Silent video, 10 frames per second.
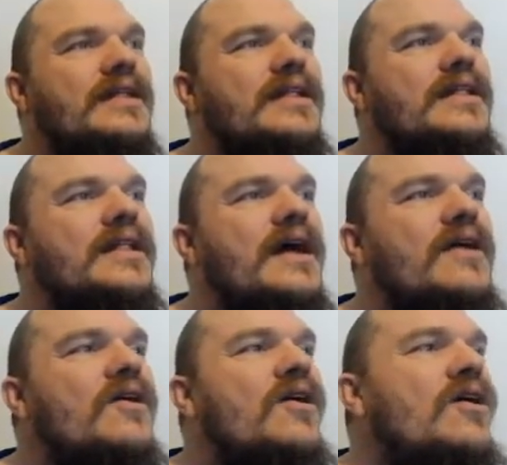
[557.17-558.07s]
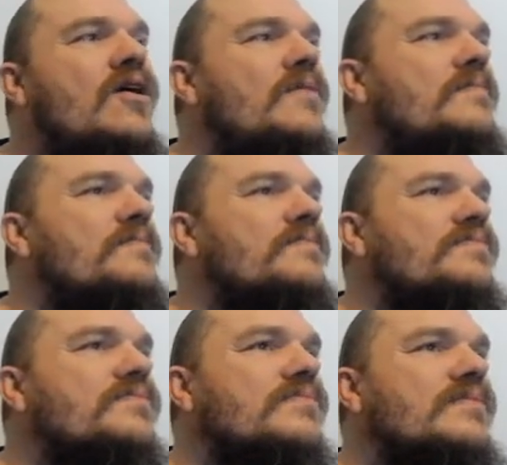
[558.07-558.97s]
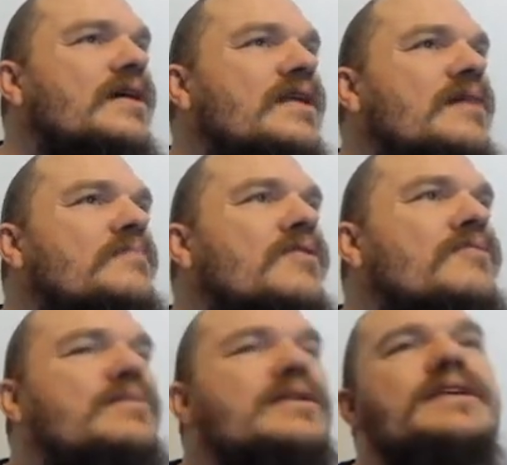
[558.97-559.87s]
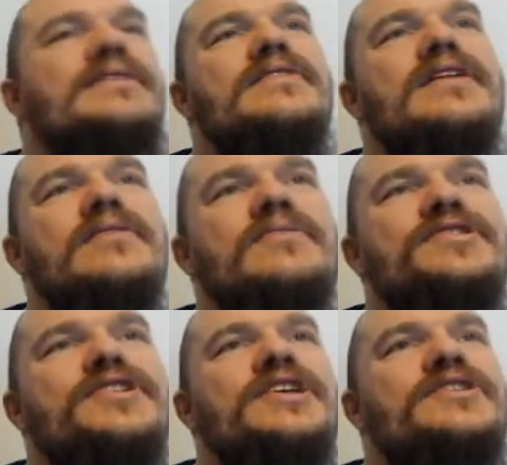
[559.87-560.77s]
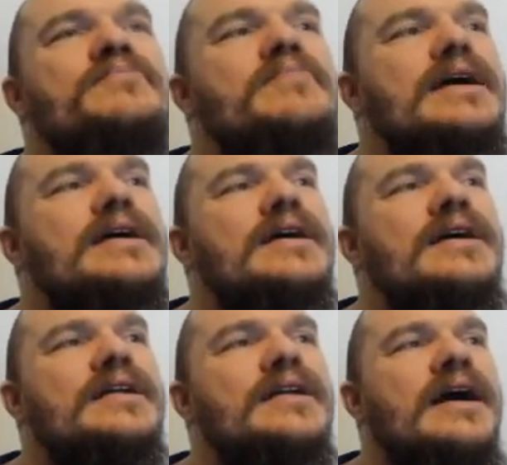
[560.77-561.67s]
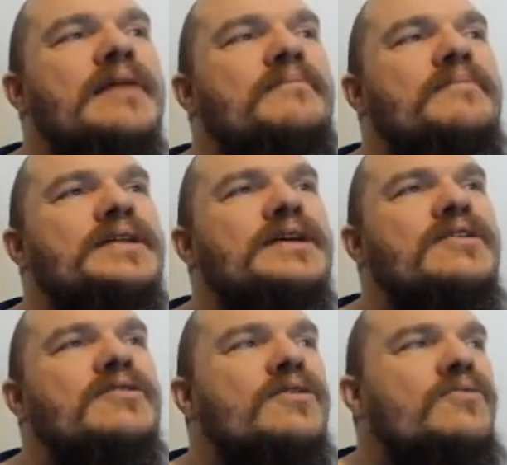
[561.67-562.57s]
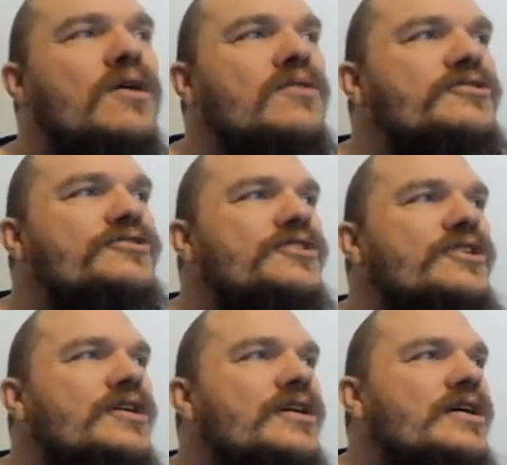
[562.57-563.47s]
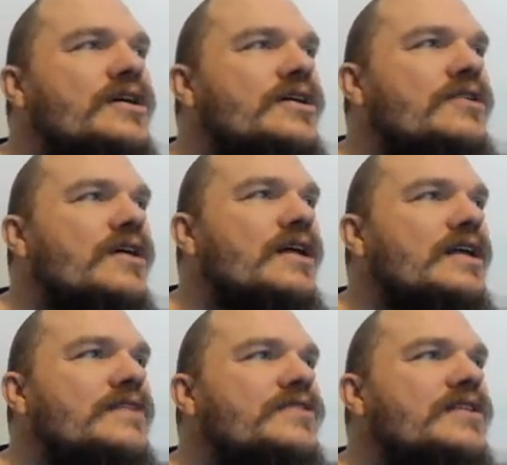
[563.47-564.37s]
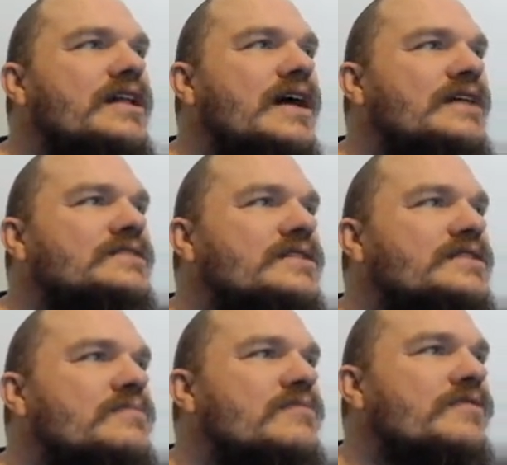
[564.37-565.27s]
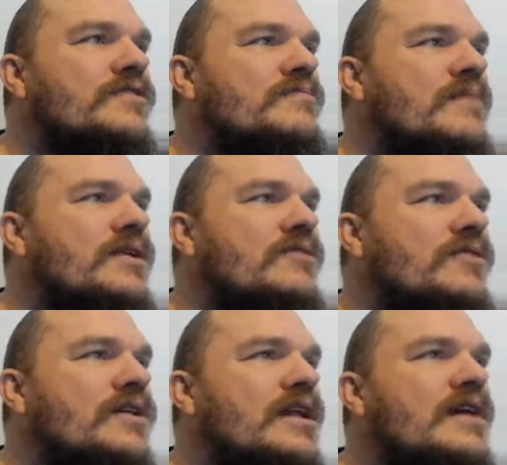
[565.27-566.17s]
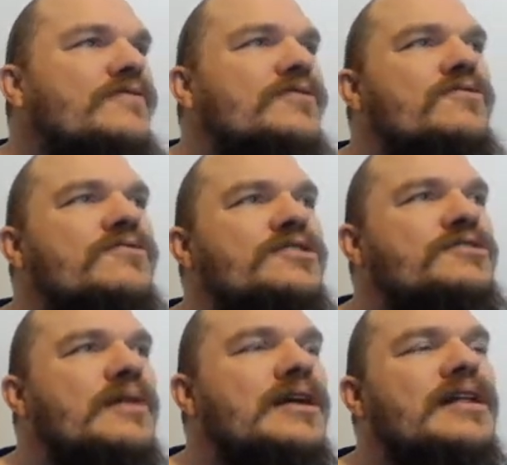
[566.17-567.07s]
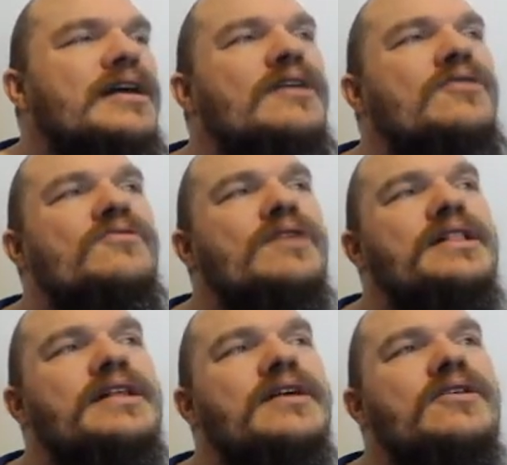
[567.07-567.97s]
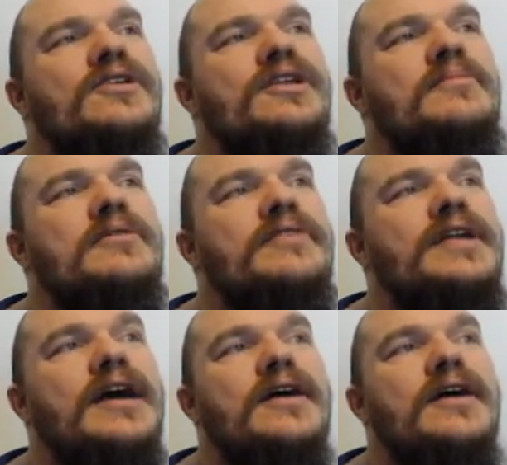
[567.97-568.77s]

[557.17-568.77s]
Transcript: there are a number of buildings here which each play a, uh, um, particular roles. You can instantly access them with this menu on the left or just by clicking or right clicking on them over there